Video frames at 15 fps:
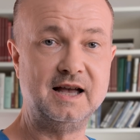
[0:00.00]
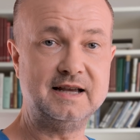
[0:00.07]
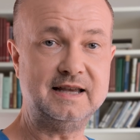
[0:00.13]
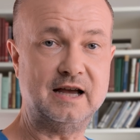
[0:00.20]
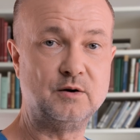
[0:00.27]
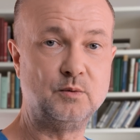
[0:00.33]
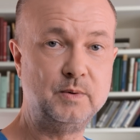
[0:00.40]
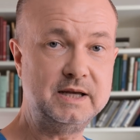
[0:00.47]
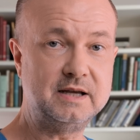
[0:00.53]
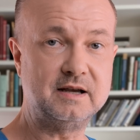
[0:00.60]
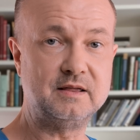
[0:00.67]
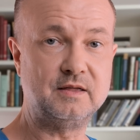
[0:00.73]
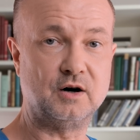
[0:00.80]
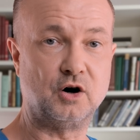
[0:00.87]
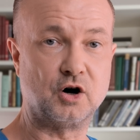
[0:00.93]
can
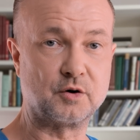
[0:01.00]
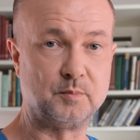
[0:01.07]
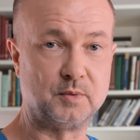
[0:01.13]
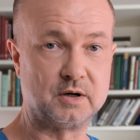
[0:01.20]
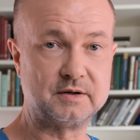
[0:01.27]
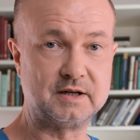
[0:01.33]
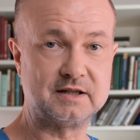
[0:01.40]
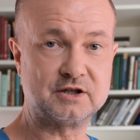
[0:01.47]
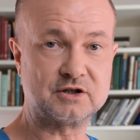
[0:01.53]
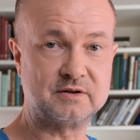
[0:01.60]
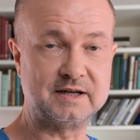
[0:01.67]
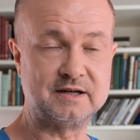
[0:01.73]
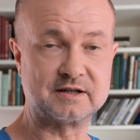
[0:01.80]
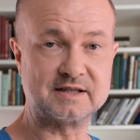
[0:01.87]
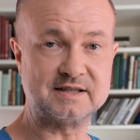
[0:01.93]
weaken the hormonal
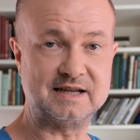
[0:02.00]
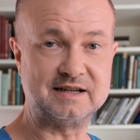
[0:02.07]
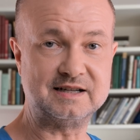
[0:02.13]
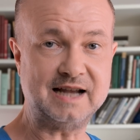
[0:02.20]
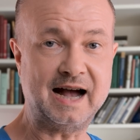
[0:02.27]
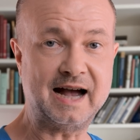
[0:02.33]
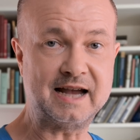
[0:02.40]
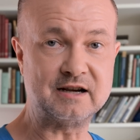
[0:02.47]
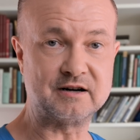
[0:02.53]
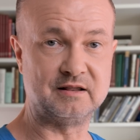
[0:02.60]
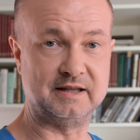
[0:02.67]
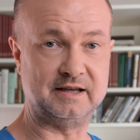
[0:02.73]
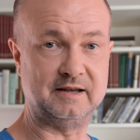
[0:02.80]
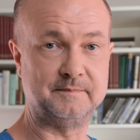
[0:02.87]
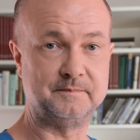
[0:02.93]
triggers
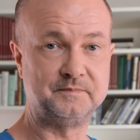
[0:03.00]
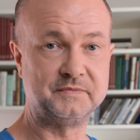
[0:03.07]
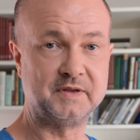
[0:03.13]
entirely.